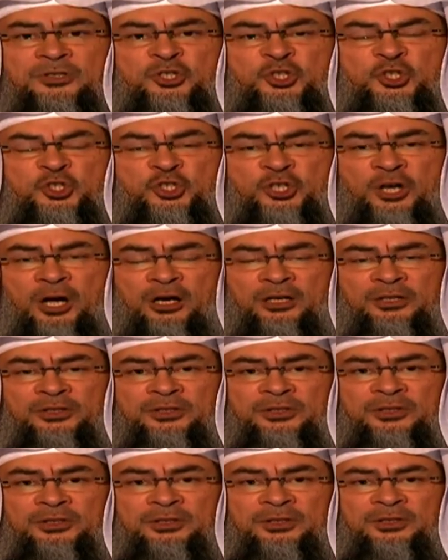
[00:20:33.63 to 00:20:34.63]

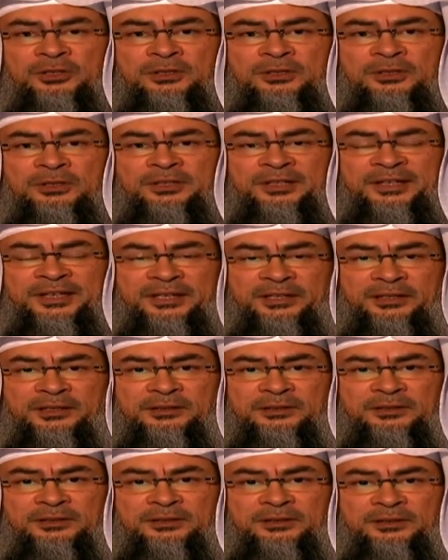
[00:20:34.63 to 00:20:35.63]
shocked,
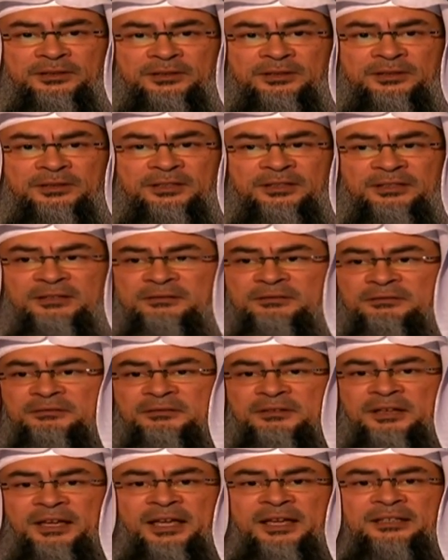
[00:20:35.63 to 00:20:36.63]
killed,
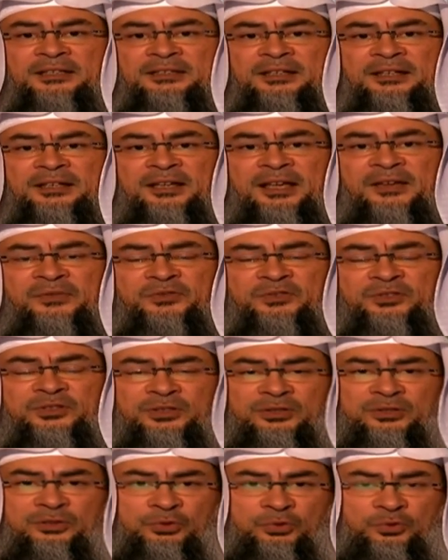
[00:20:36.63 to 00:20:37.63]
and left
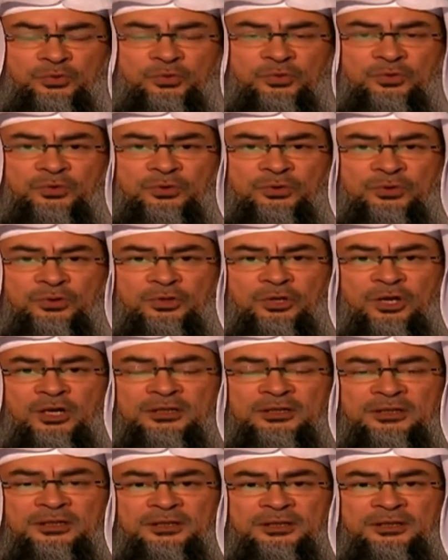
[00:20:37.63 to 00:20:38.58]
to rot